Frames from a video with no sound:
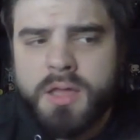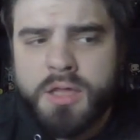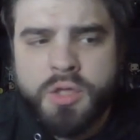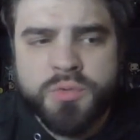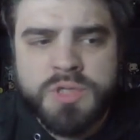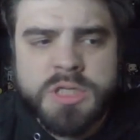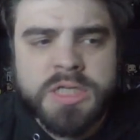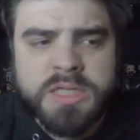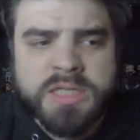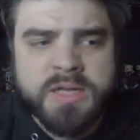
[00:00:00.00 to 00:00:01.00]
you
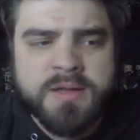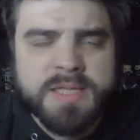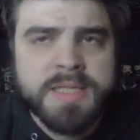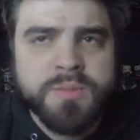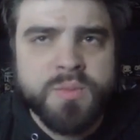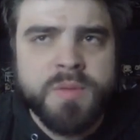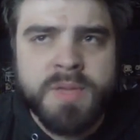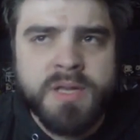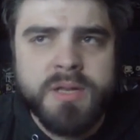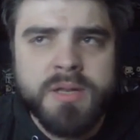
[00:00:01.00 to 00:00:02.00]
just saw this
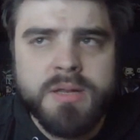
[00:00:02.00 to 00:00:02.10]
woman